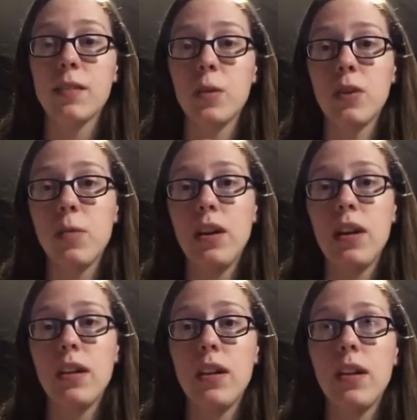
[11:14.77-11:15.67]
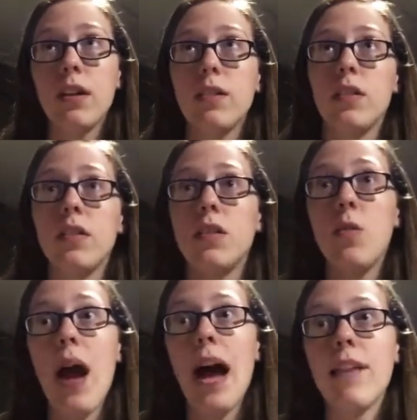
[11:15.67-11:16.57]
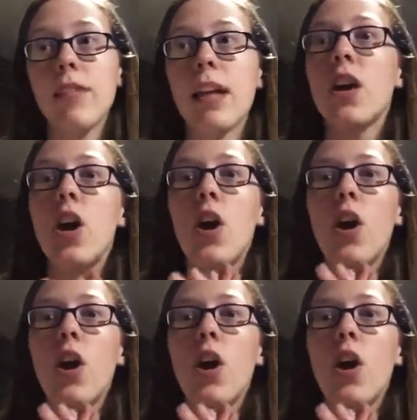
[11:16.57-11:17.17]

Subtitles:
especially when you have like